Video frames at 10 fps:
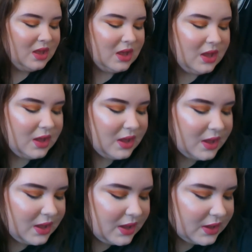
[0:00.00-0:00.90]

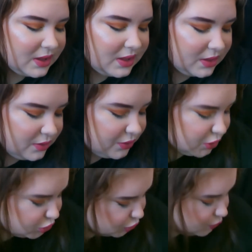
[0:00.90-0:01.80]
The
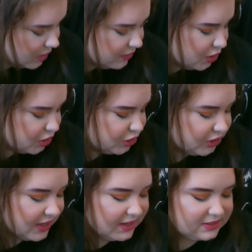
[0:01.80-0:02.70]
2 other
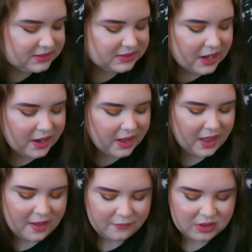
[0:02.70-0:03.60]
shades that I
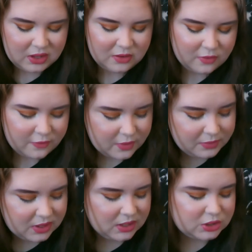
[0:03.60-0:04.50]
have in from
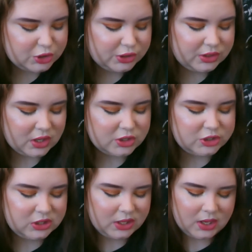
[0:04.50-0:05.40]
the
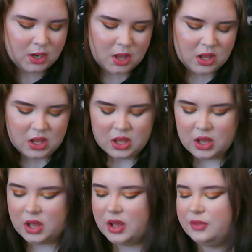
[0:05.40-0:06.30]
introduction.
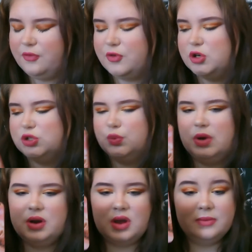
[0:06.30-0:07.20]
The first
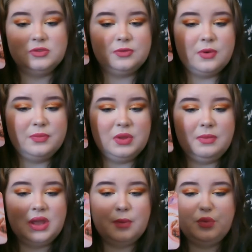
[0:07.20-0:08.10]
one comes from the
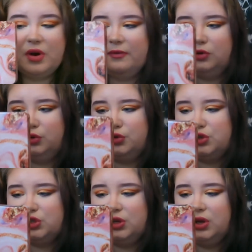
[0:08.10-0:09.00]
Makeup
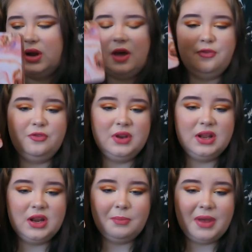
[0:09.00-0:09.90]
Revolution
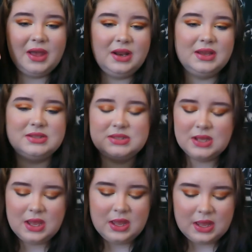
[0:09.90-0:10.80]
Affinity palette,
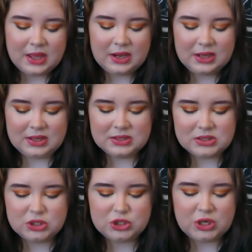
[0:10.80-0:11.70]
and it is
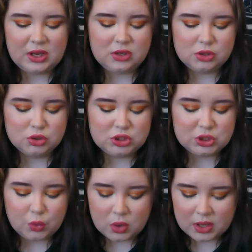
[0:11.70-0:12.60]
the shade
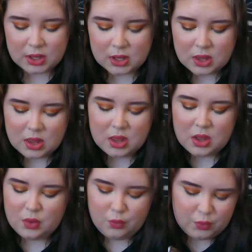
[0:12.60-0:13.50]
Joy,
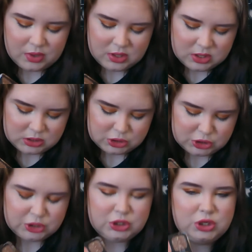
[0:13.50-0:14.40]

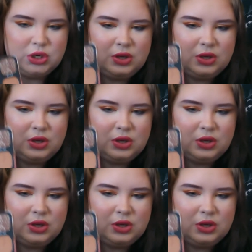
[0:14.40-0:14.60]
which